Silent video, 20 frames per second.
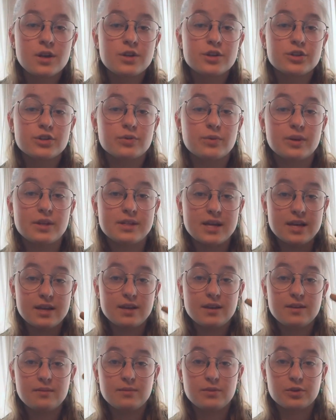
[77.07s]
You want to take
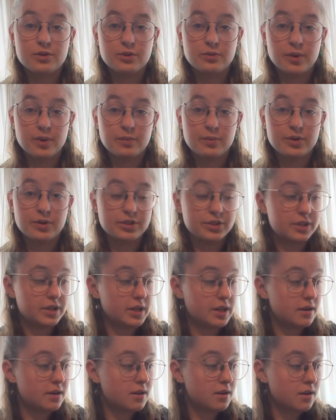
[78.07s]
it, you're going to want to push it
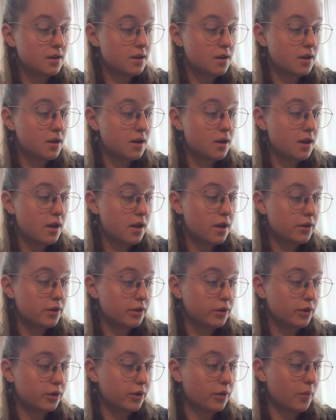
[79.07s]
in. You're
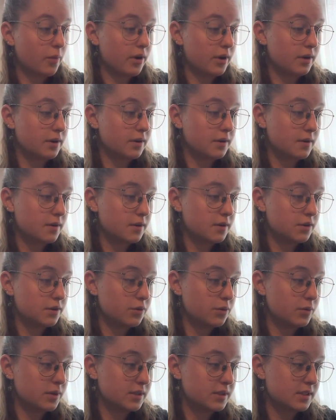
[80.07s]
going to want to
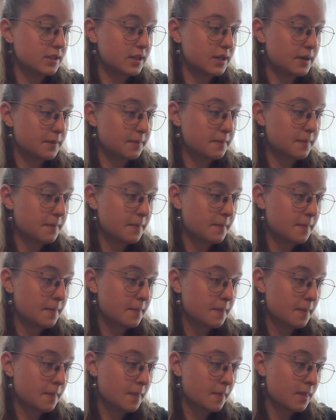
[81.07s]
twist it in.
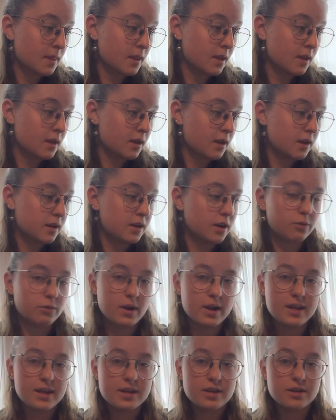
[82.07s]
Now
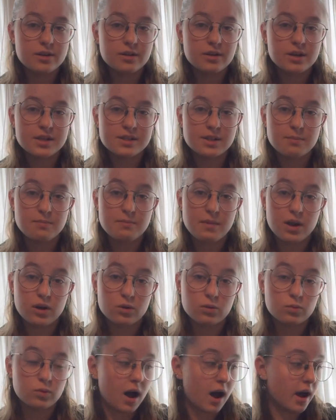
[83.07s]
right here is a metal
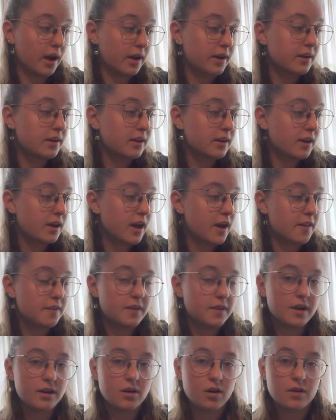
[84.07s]
rod, and
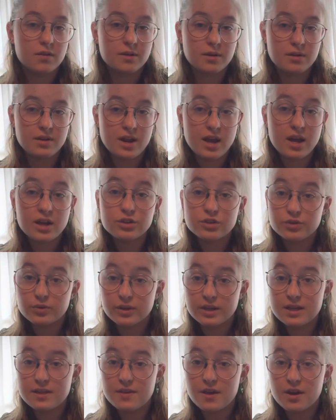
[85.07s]
then on the neck
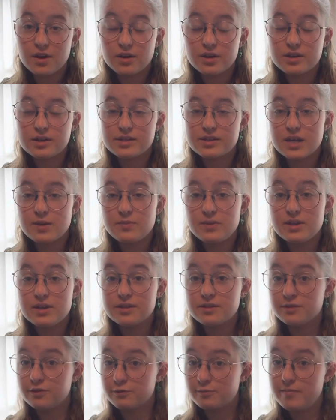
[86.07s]
joint there is a
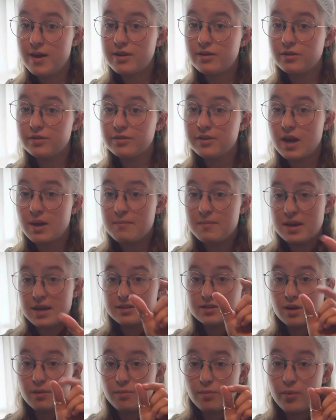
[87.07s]
piece of metal that
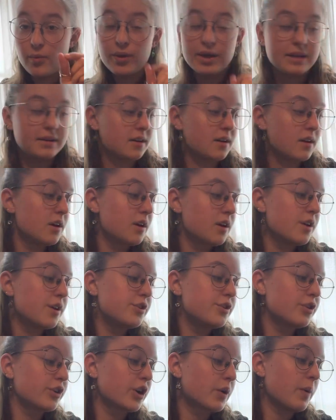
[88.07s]
makes a point.
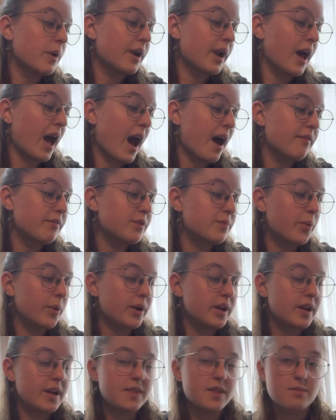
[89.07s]
So you're going to want to have the
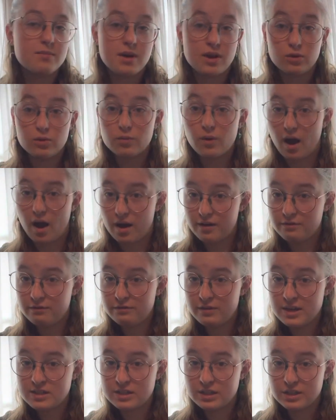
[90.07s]
point and the metal rod
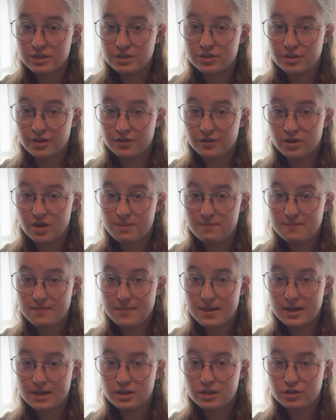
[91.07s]
facing each other and
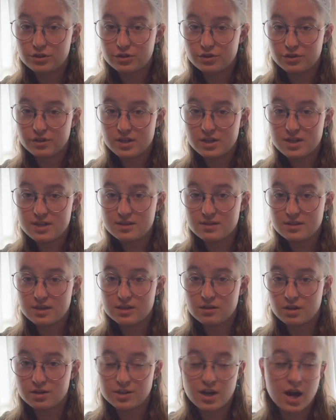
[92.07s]
making sure this is
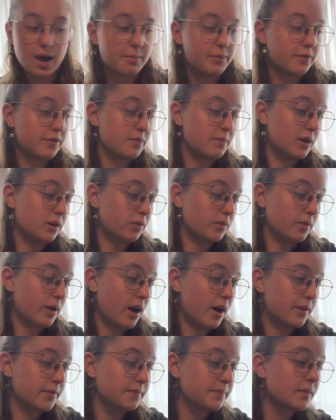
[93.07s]
on top of the metal
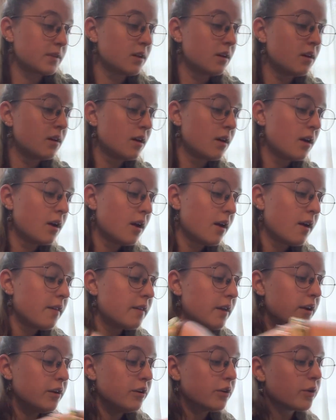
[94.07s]
rod.
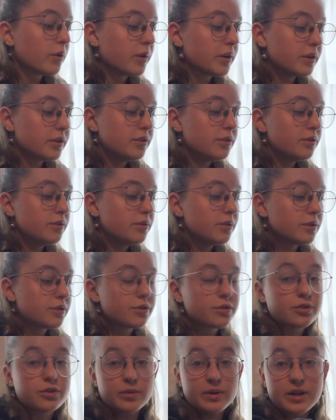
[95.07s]
Then you're going to
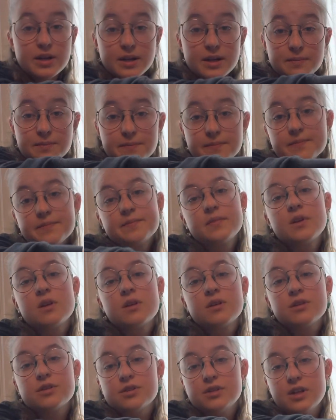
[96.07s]
screw it in
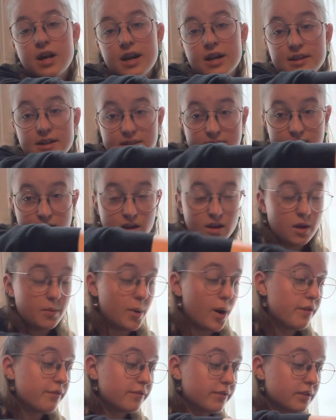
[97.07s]
so that it does not come
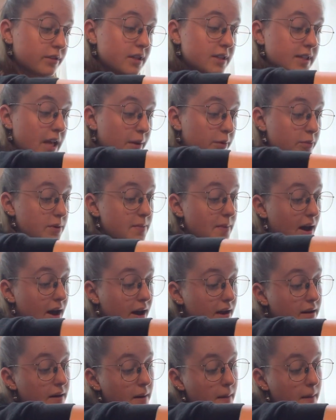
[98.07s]
off, because that would be bad.